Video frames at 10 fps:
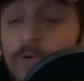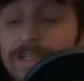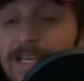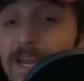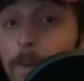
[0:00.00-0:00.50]
were
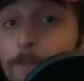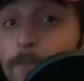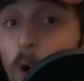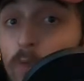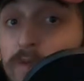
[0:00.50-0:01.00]
taking a
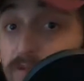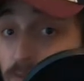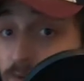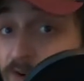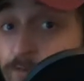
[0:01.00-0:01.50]

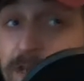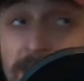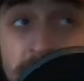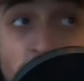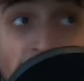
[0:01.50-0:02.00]
multitude of
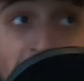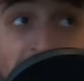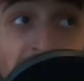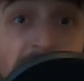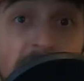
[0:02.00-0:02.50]
people,
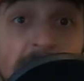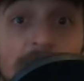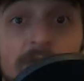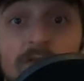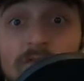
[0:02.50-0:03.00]
guys,
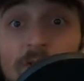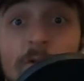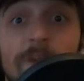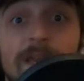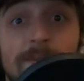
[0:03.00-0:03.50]
like so
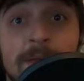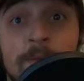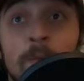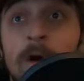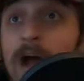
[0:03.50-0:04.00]
many
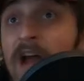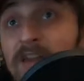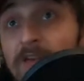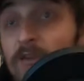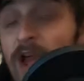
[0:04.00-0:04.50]
people. I had
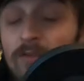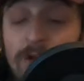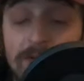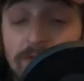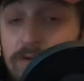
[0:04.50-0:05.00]
never had a
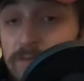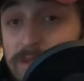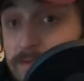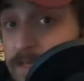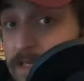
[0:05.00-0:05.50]
rafting trip
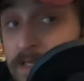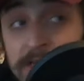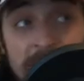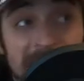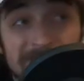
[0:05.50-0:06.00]
this big.
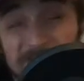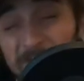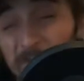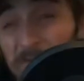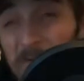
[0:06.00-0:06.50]
It was
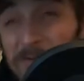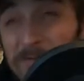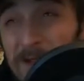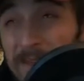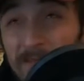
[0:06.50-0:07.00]
for,
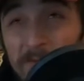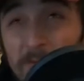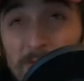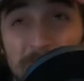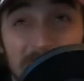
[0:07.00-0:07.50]
I think,
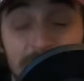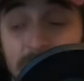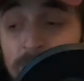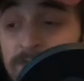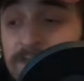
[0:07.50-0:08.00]
4 or 5
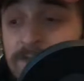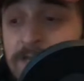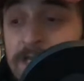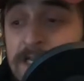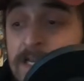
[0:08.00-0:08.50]
boats,
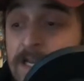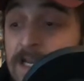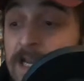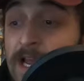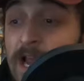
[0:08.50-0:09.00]

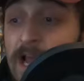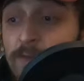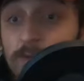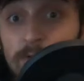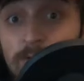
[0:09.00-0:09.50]
and
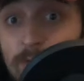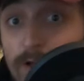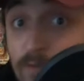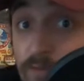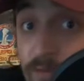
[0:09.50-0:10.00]
we were
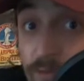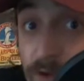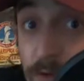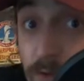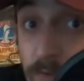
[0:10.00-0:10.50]
going through some
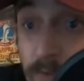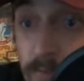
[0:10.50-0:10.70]
pretty rough